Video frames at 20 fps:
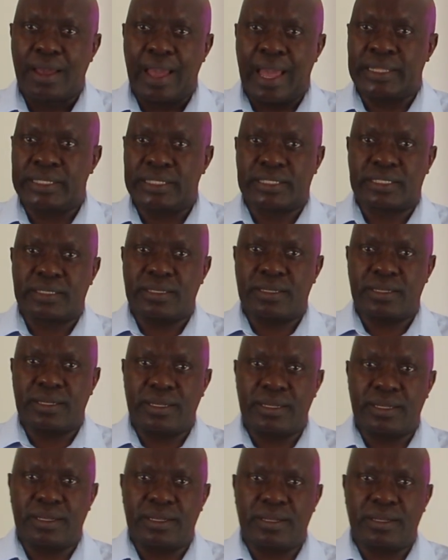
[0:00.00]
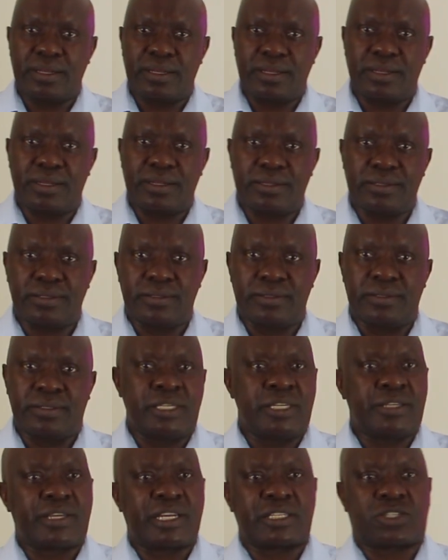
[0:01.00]
And
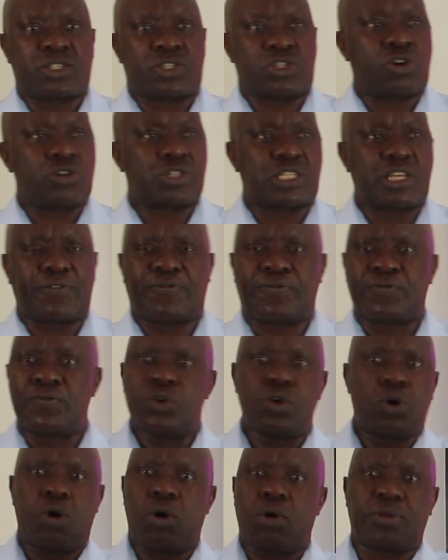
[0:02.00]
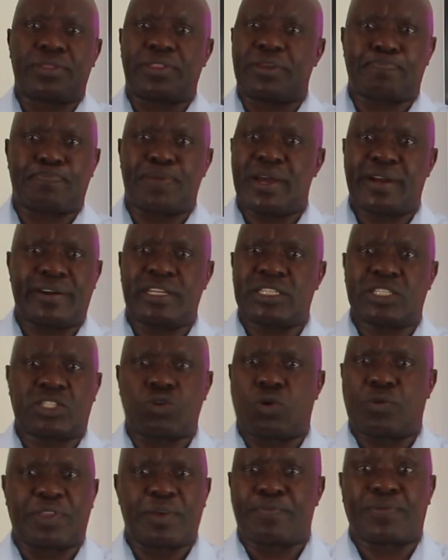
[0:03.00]
neither Joseph nor the
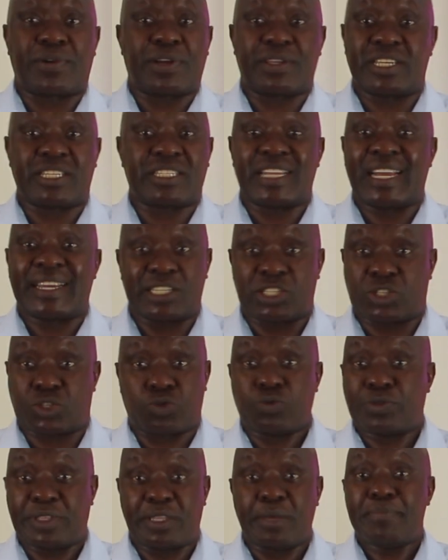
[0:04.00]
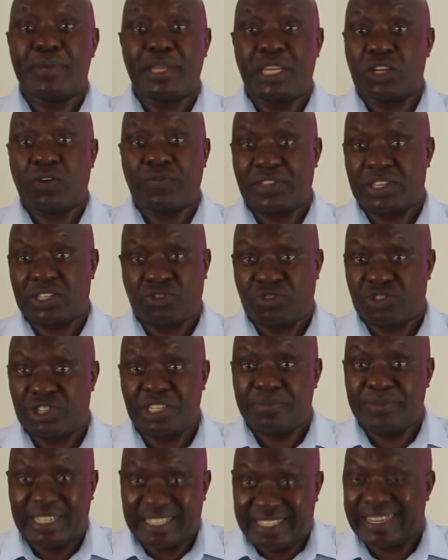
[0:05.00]
parents or the brothers understood the meaning of the
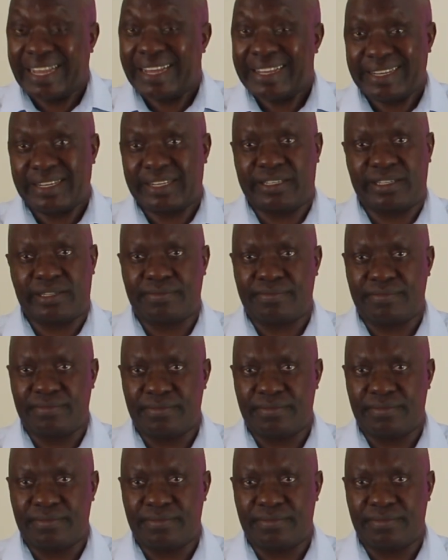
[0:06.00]
dream entirely.